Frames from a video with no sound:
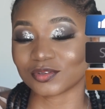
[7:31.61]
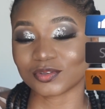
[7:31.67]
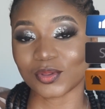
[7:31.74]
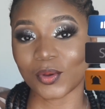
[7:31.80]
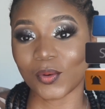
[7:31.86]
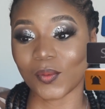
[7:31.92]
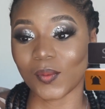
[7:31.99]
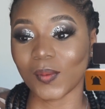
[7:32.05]

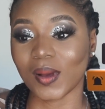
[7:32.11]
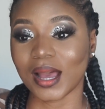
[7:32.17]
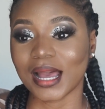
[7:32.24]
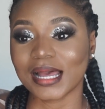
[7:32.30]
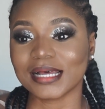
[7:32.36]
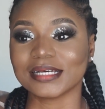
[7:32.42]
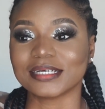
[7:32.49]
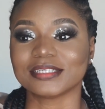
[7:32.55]
So
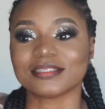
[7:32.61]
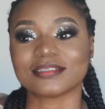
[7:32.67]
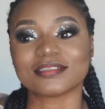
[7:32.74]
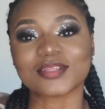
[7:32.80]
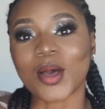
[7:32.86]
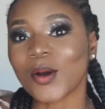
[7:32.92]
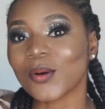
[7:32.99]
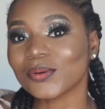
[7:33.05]

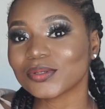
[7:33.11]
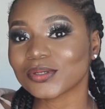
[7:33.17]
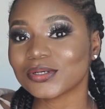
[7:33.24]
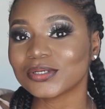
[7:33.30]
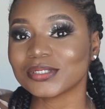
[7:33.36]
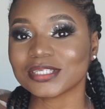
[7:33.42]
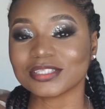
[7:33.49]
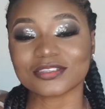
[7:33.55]
just hold on,